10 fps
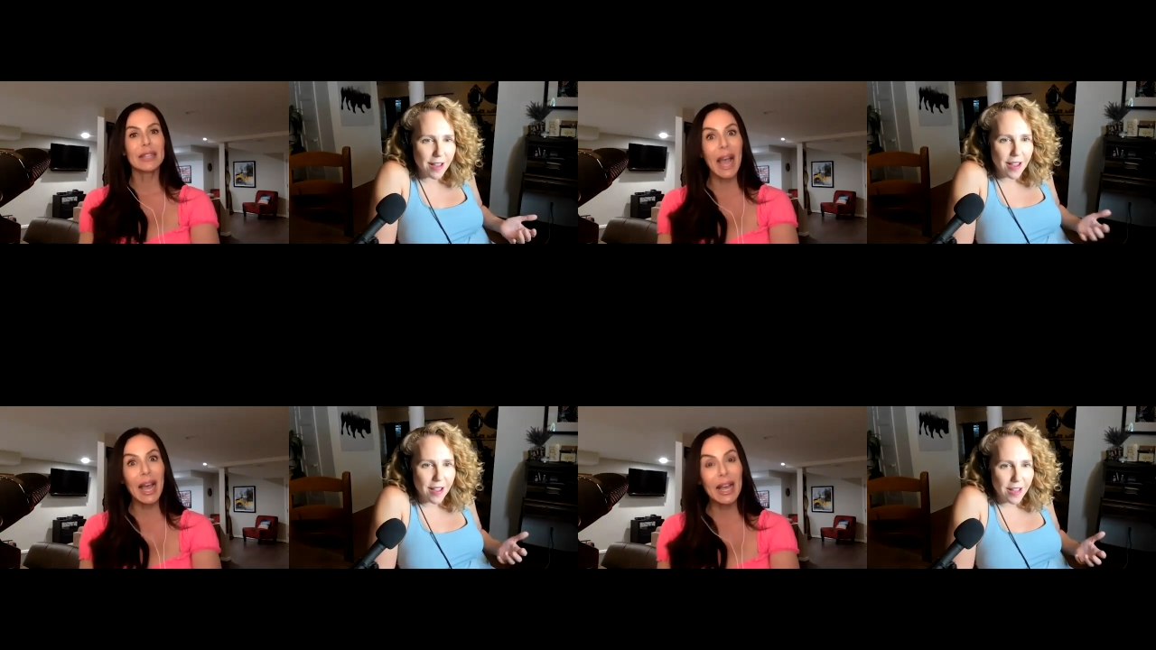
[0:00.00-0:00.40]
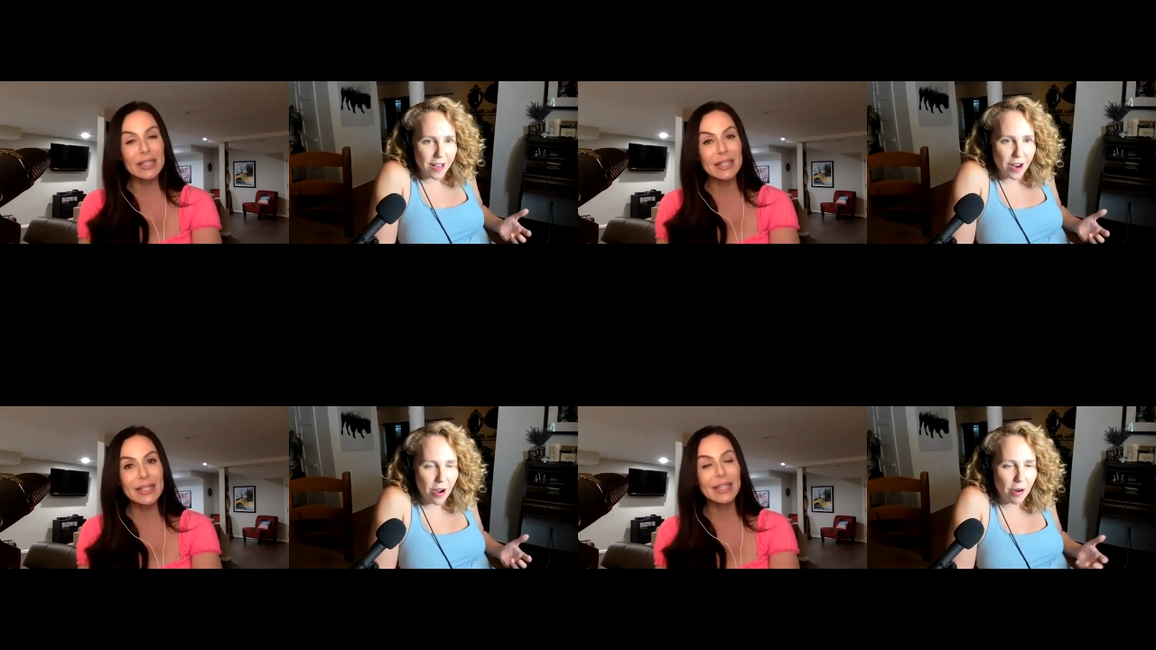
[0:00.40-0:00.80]
Speaker 1: Yeah. You
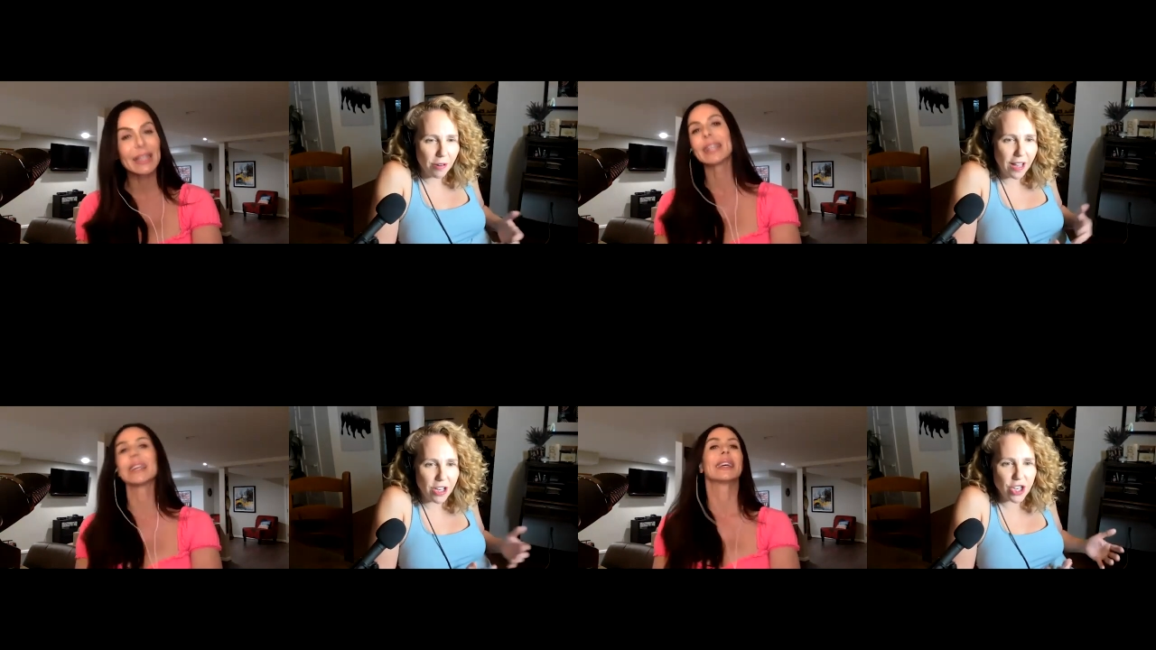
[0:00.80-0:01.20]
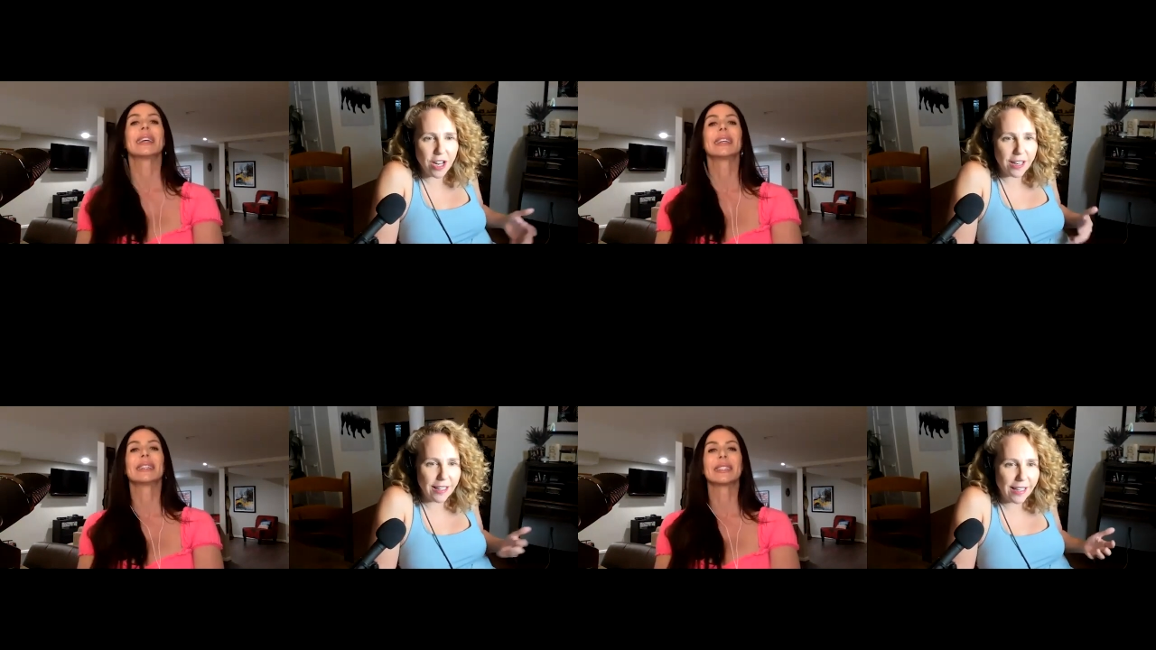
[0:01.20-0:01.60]
know, like she
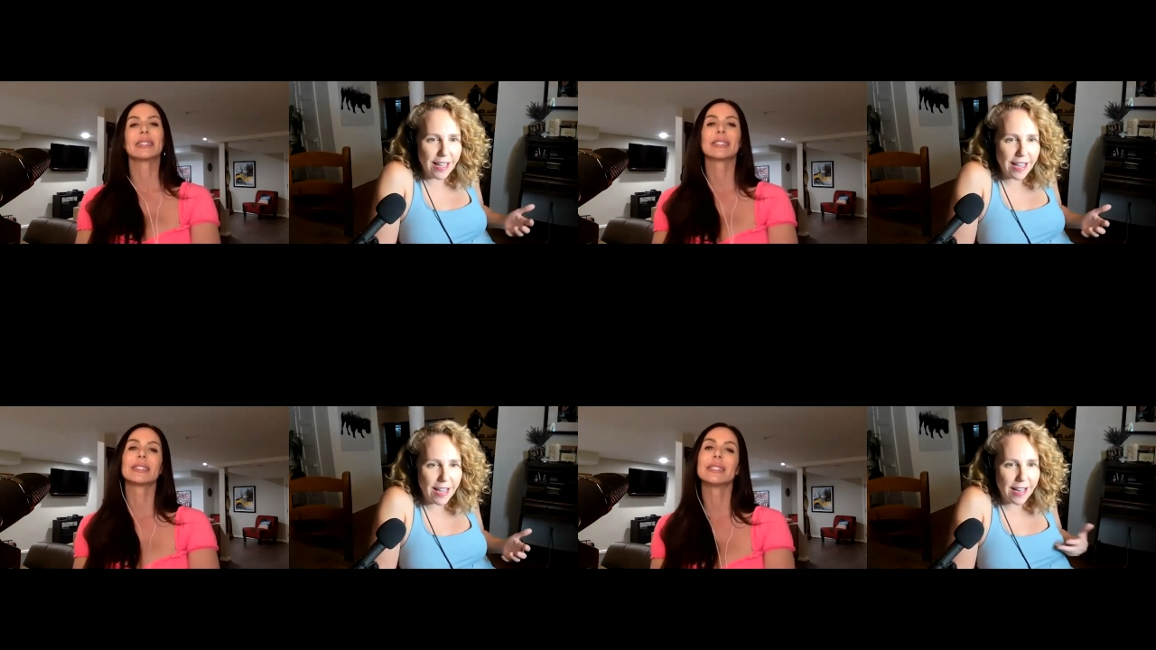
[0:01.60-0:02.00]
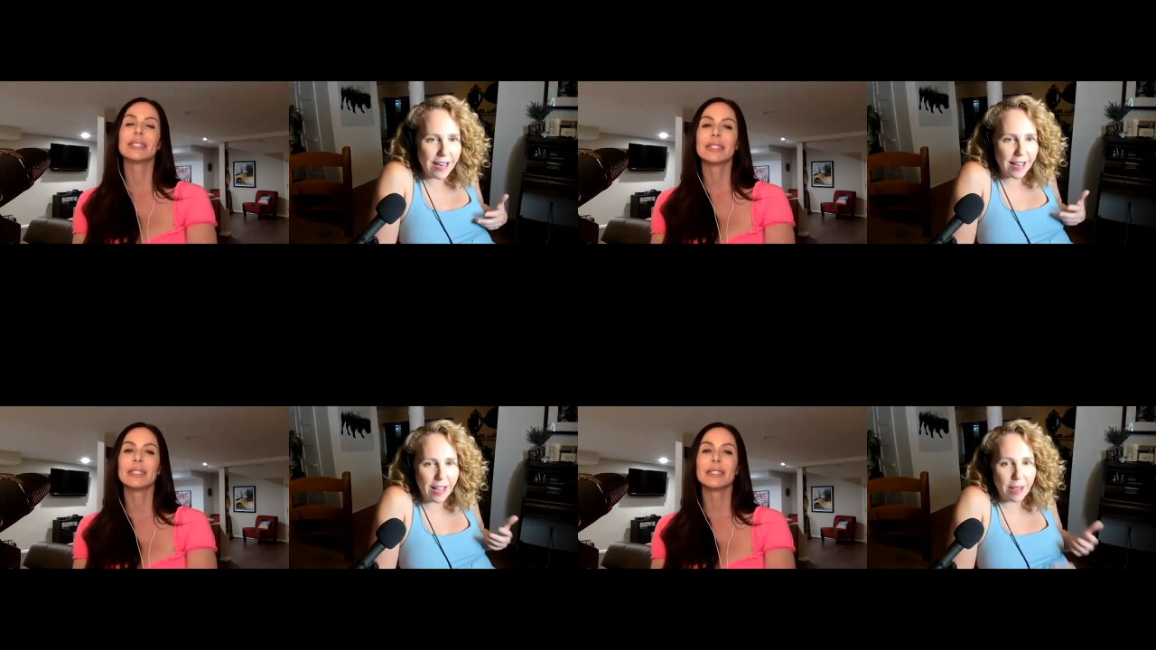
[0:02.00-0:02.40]
could lead
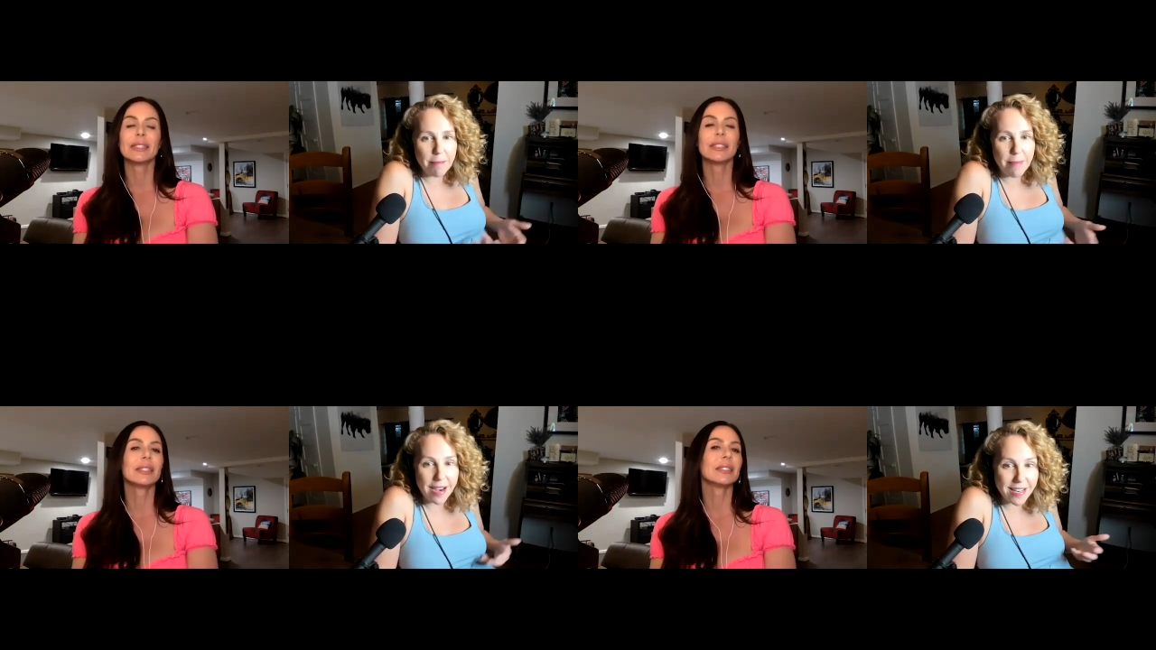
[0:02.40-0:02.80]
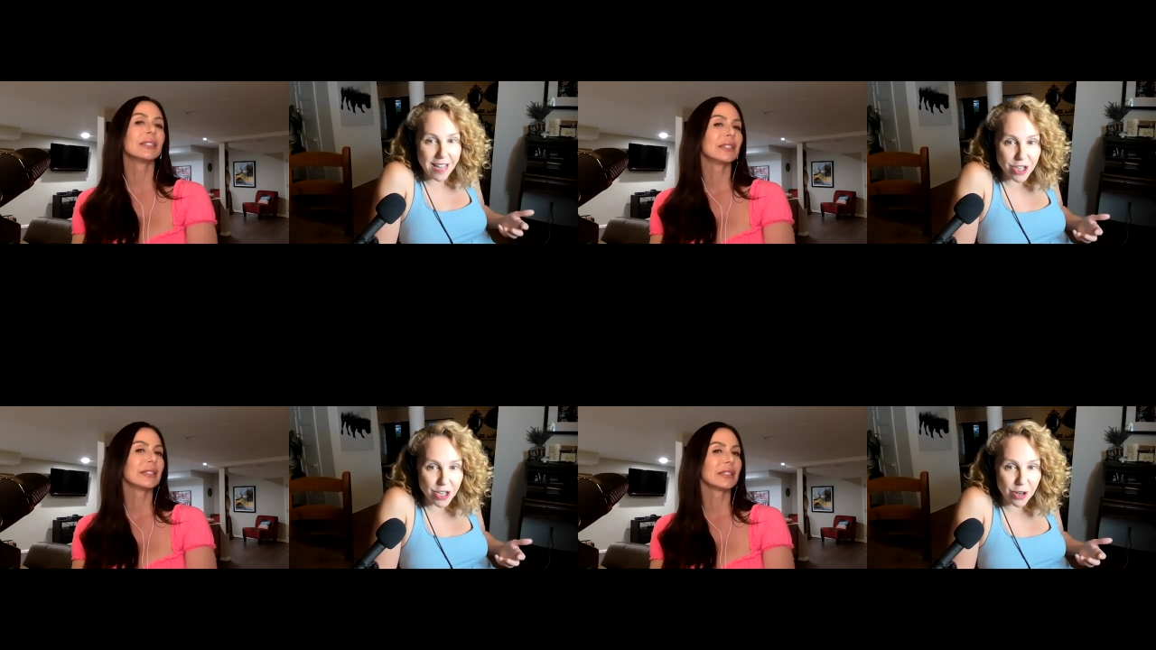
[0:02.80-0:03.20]
like a
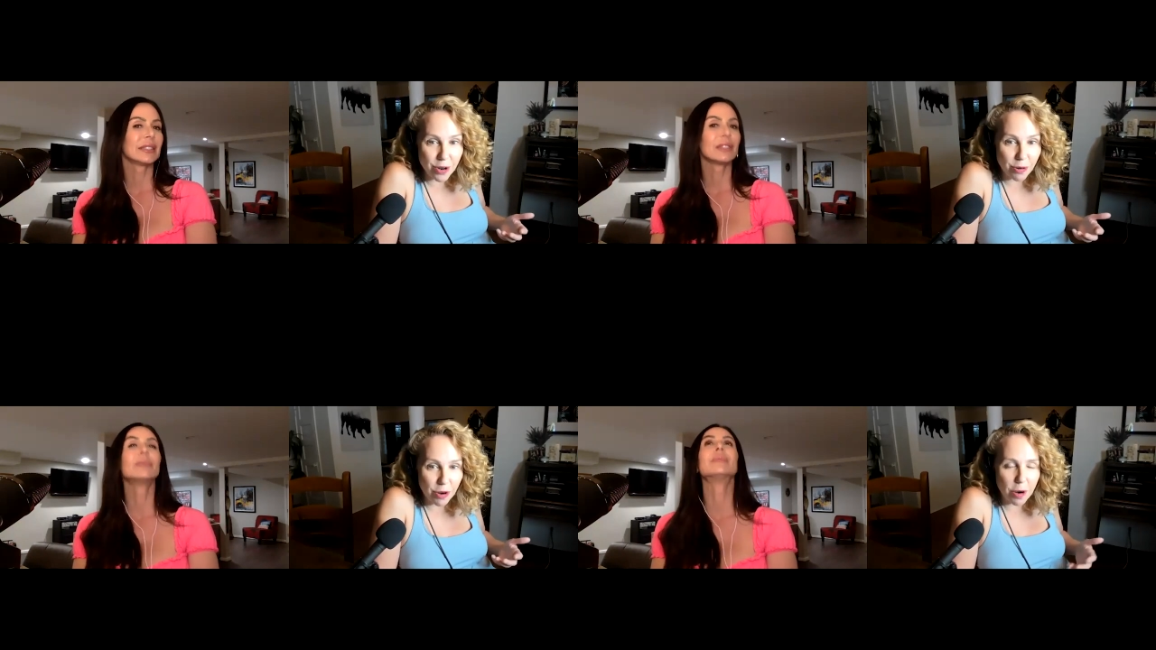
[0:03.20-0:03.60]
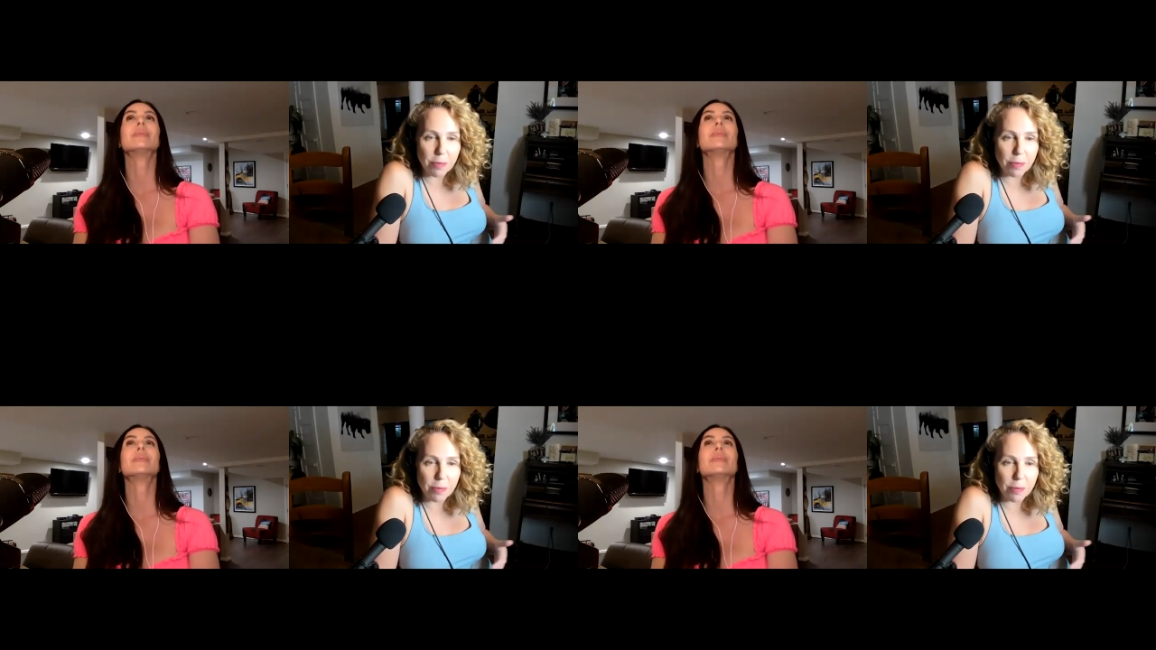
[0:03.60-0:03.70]
meditation group.